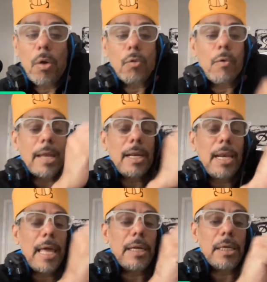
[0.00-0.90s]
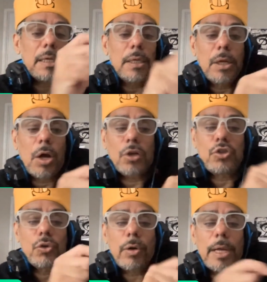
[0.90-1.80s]
Write a letter or
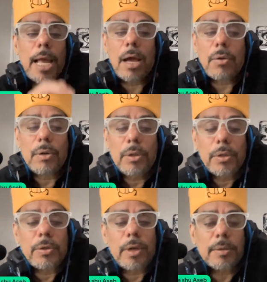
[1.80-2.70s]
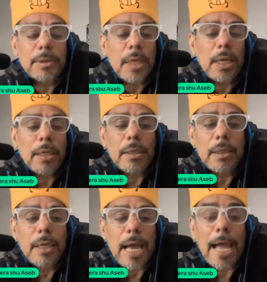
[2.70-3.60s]
draw it out. You know what I'm saying?
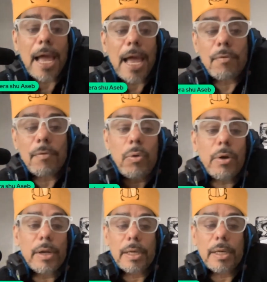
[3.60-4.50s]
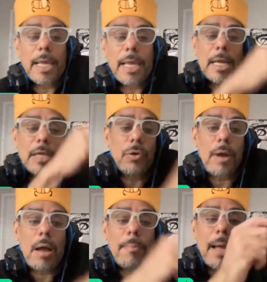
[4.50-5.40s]
I have a board and I
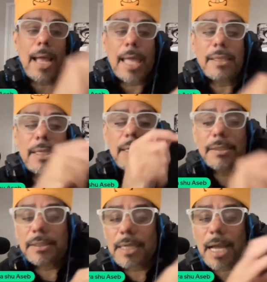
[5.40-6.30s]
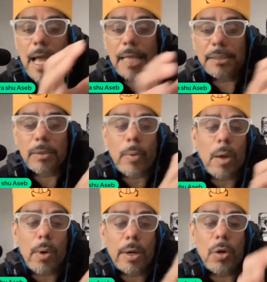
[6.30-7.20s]
draw out my ideas and concept
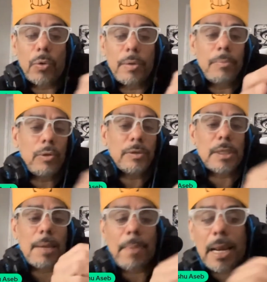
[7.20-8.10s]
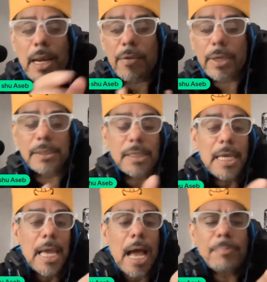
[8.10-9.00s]
where I want to go into music and my
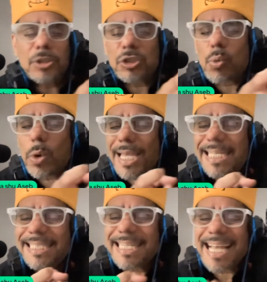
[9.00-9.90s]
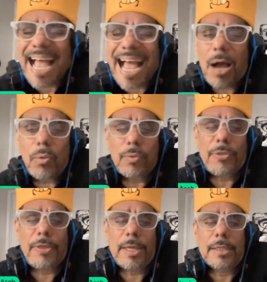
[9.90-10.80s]
lyrics. I'm squeezing out
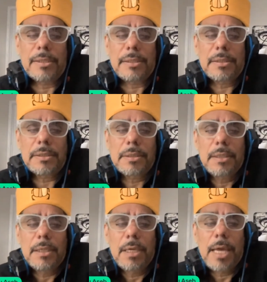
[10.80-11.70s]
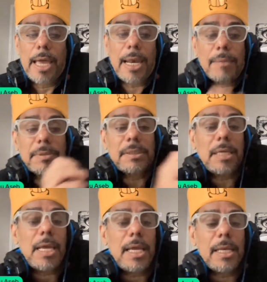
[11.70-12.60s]
things and I'm
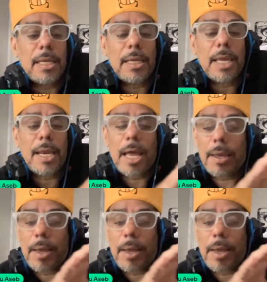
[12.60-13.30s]
seeing it. And